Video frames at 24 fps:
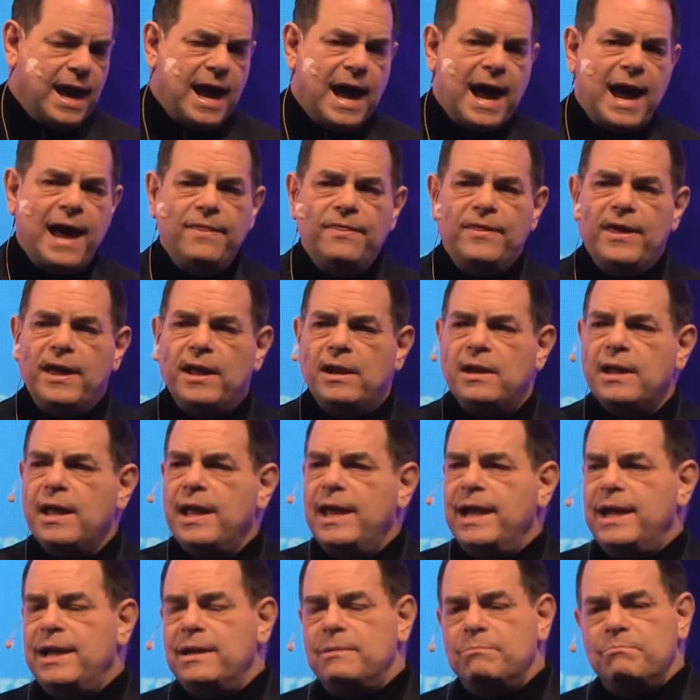and that
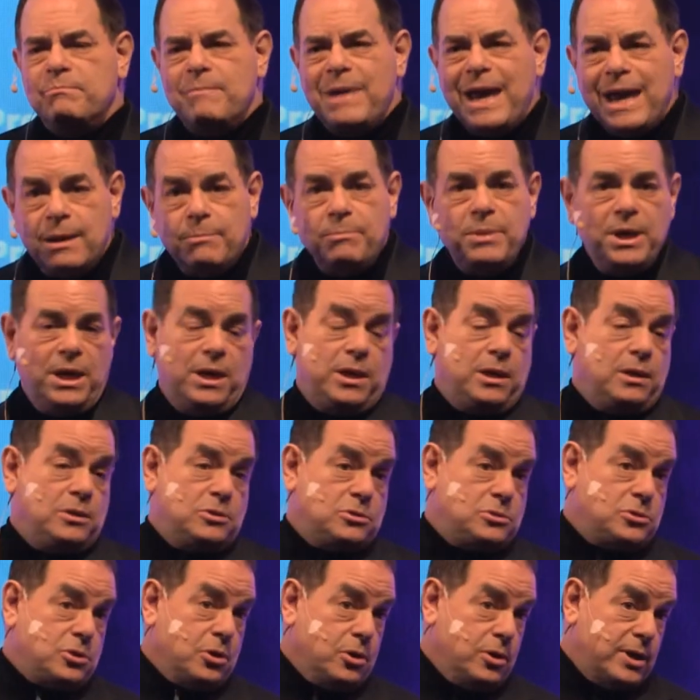it may be,
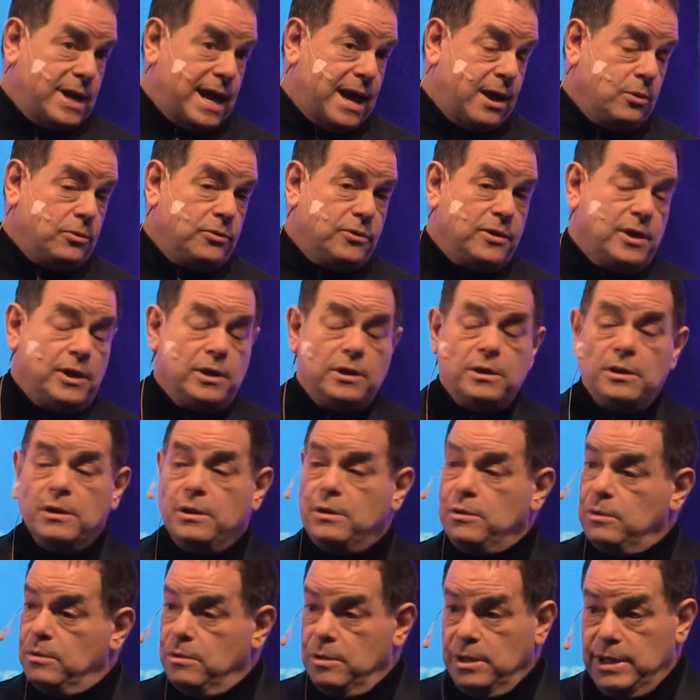turn out, that
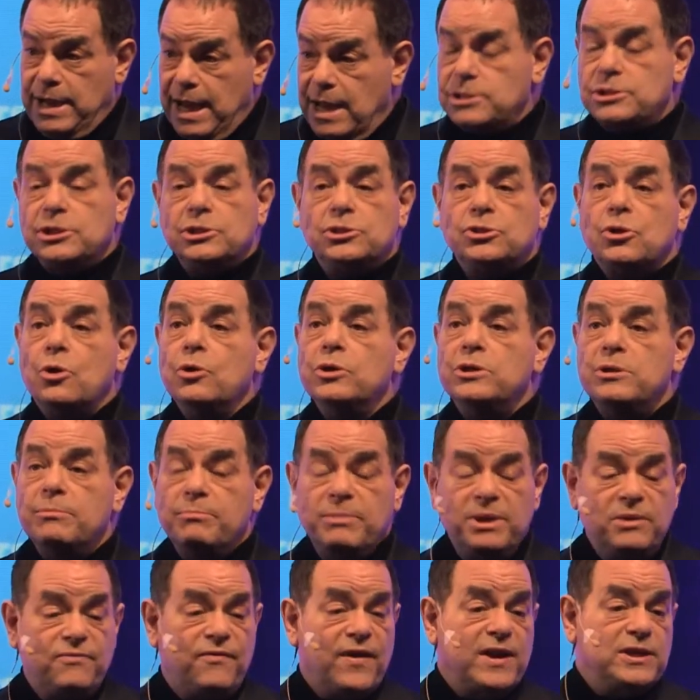yes, it's good to
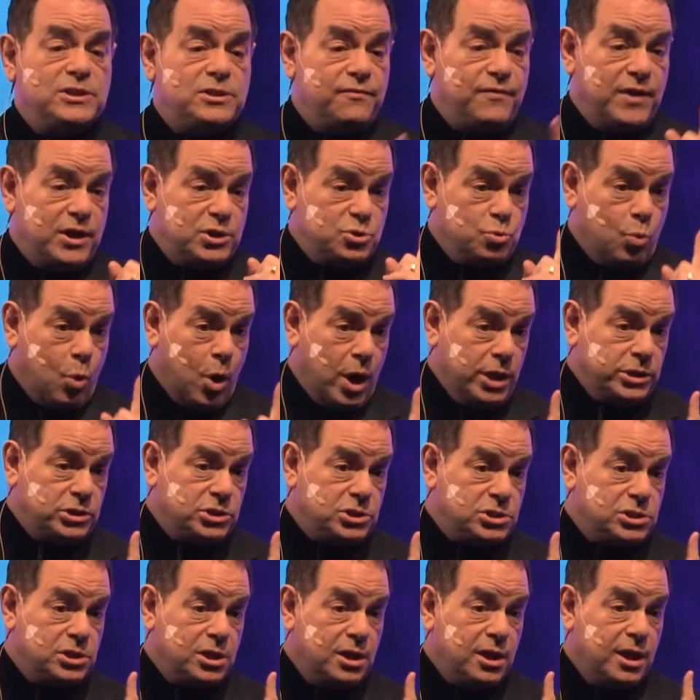meet face-to-face
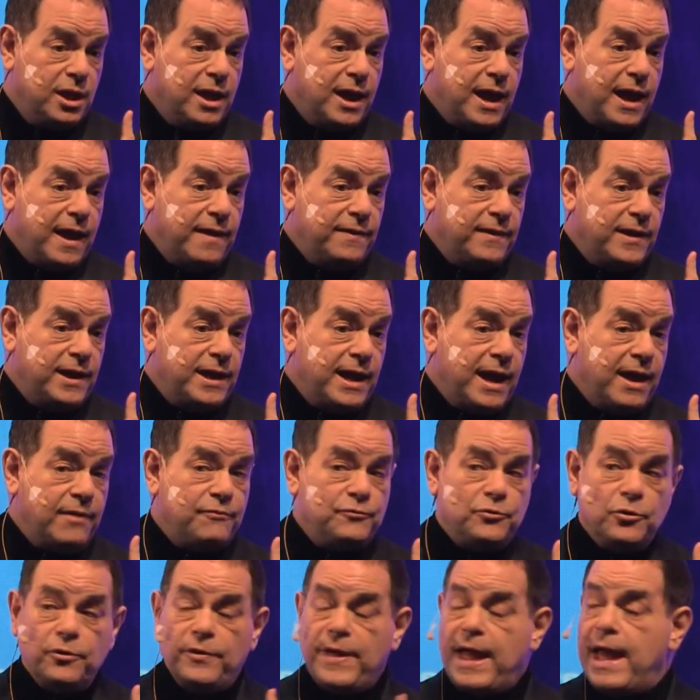once, and then
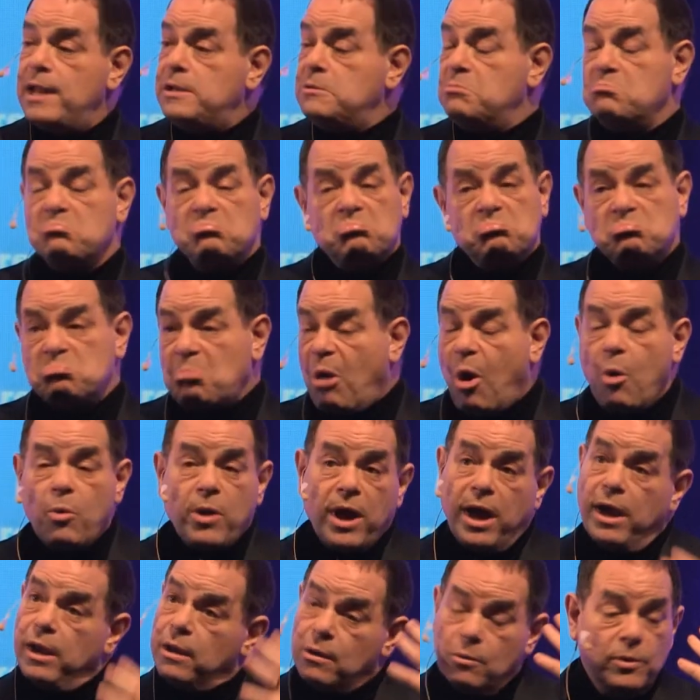after that,
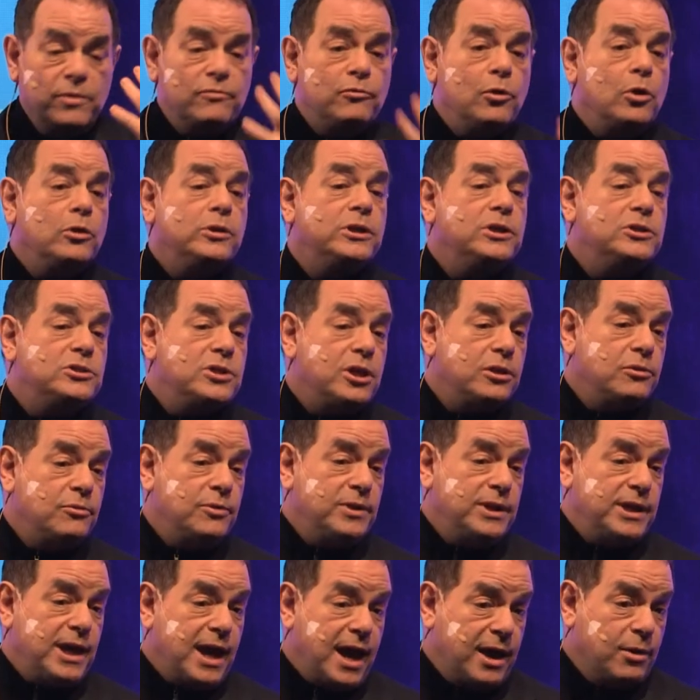okay, we've looked each other
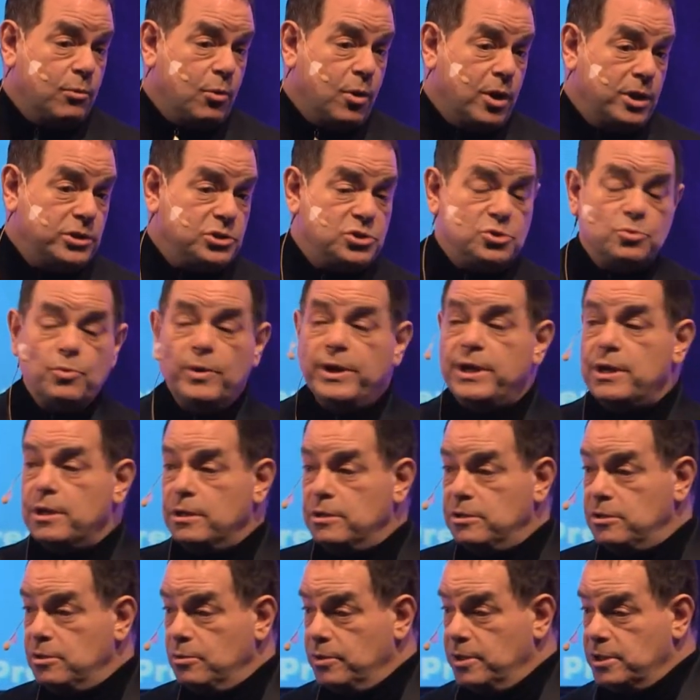in the eye once, we can
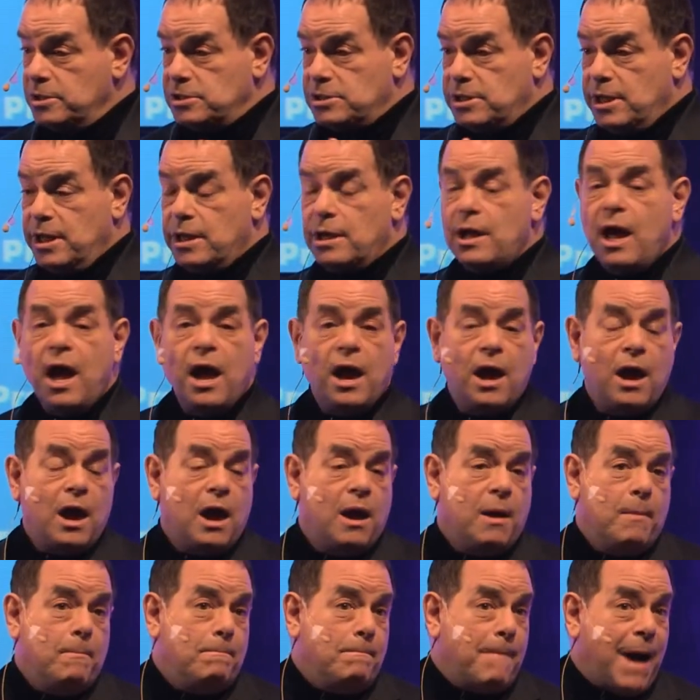do this thing.
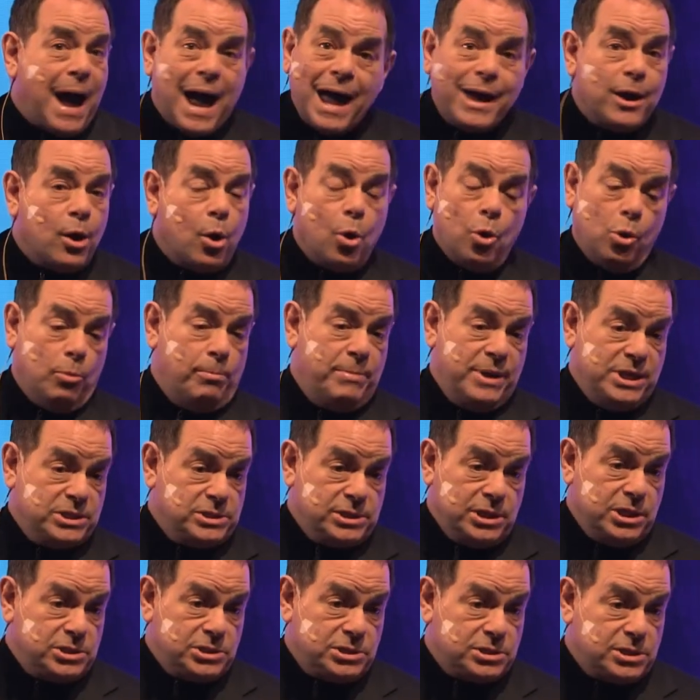My whole
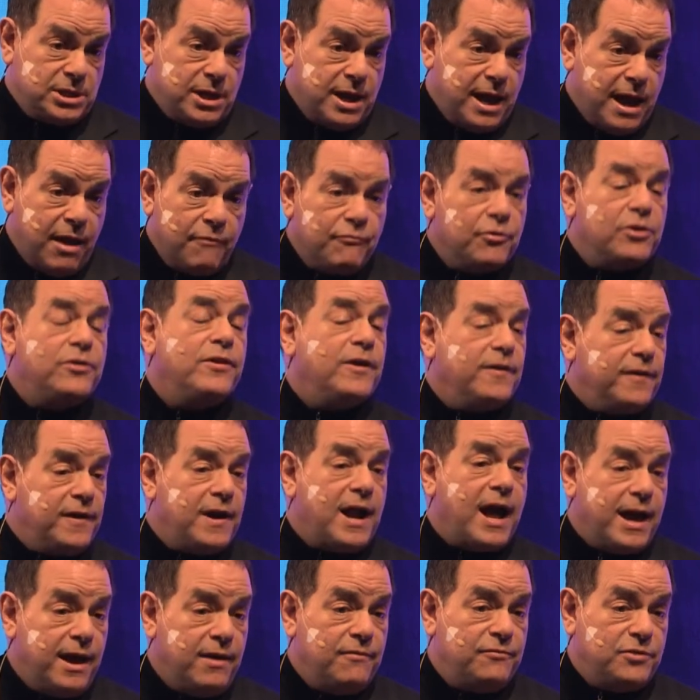business, everything that
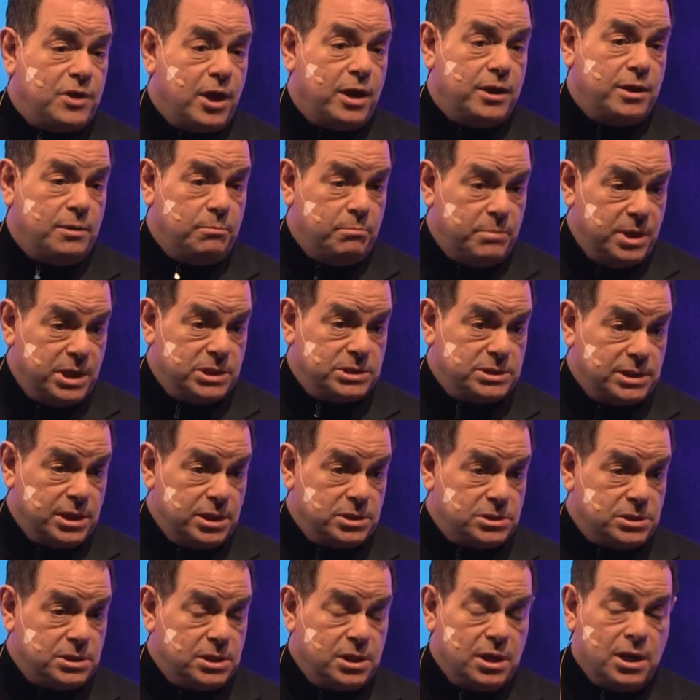I have done in
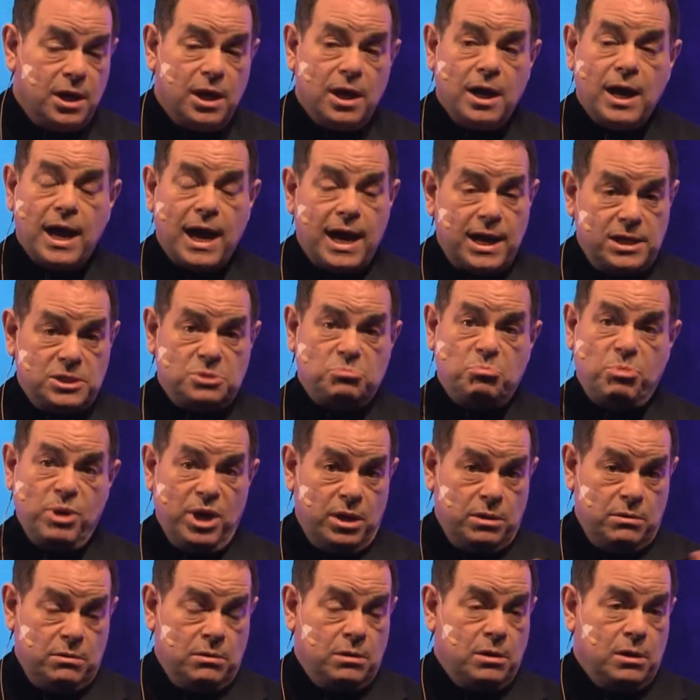business, has
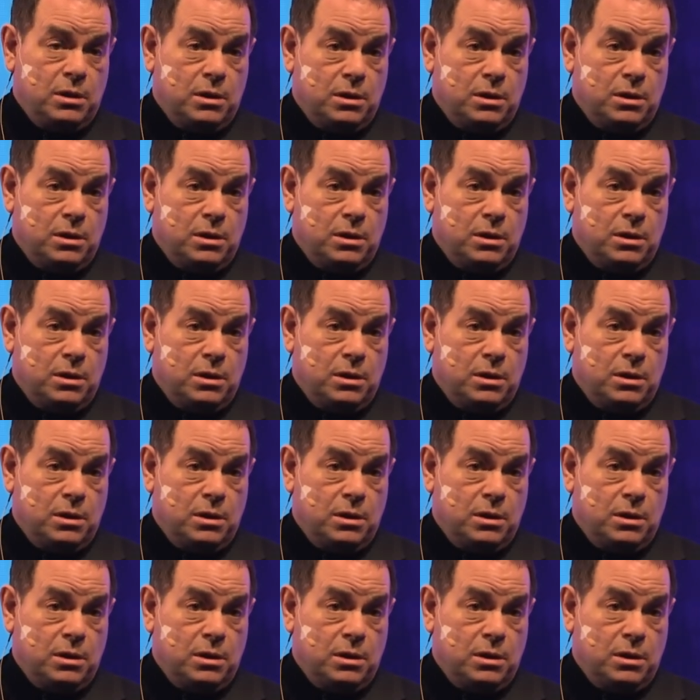been